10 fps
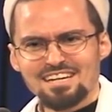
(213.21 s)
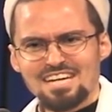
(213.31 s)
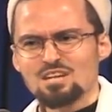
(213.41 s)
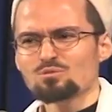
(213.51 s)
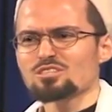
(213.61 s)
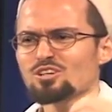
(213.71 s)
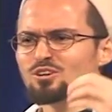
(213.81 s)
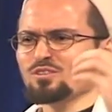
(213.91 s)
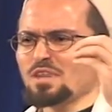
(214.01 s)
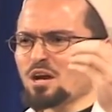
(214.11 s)
He
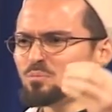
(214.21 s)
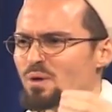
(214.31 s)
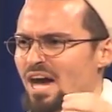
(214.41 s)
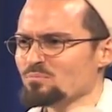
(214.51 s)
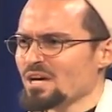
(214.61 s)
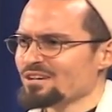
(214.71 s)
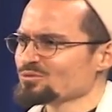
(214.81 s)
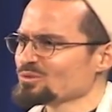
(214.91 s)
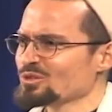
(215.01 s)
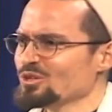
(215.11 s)
returned their bad manners
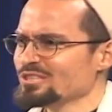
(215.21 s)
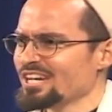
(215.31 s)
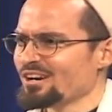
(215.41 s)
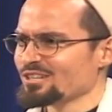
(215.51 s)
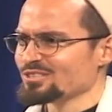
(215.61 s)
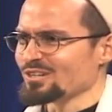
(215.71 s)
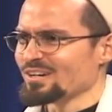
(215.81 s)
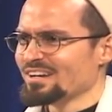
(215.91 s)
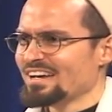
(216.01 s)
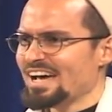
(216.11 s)
with good
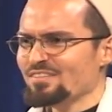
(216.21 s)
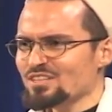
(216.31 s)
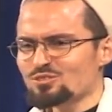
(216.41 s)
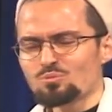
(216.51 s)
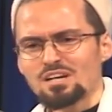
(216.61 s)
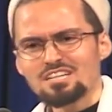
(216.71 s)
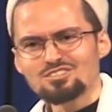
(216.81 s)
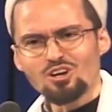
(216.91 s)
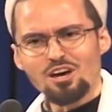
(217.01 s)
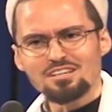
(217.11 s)
character. And this is what he
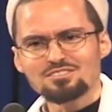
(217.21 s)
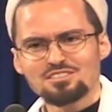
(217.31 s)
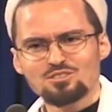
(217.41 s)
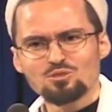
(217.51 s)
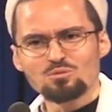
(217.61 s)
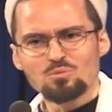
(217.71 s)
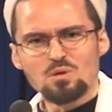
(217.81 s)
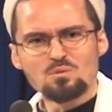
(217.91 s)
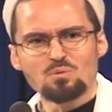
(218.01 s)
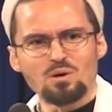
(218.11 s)
taught us to do with
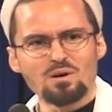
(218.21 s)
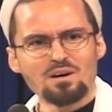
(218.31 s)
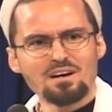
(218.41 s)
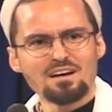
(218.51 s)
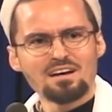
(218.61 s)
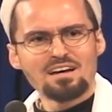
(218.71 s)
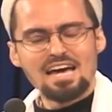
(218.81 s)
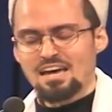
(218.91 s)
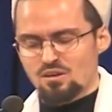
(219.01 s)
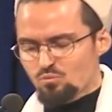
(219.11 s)
people.
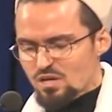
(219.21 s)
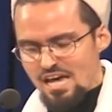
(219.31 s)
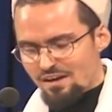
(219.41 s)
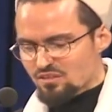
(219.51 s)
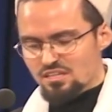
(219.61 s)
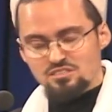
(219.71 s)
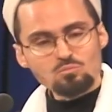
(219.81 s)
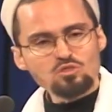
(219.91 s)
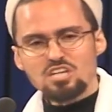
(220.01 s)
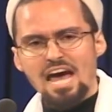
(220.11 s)
And, and we have to, it's
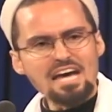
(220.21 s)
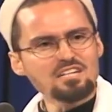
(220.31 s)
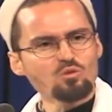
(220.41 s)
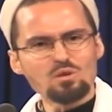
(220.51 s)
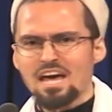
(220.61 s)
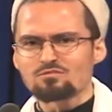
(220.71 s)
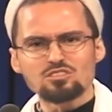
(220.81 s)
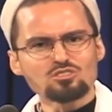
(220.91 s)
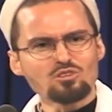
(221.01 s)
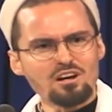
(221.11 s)
mujahada, we have
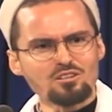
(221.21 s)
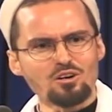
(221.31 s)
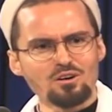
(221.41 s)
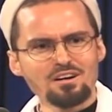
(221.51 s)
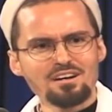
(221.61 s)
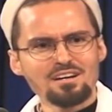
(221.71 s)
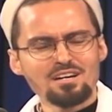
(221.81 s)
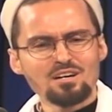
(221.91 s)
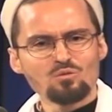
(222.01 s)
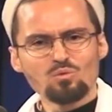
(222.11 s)
to struggle.
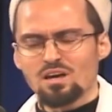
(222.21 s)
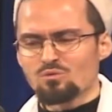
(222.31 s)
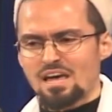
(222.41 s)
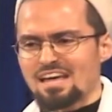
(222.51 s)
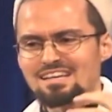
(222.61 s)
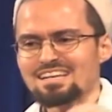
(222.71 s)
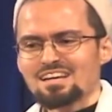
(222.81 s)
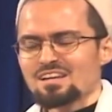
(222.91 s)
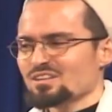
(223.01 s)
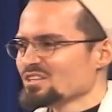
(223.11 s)
The,
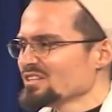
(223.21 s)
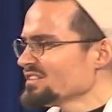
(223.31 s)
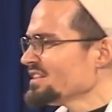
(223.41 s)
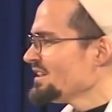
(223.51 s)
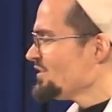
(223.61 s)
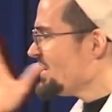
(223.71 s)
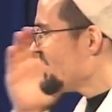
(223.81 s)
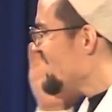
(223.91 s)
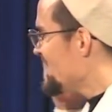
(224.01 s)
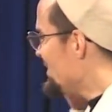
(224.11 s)
the, the, the,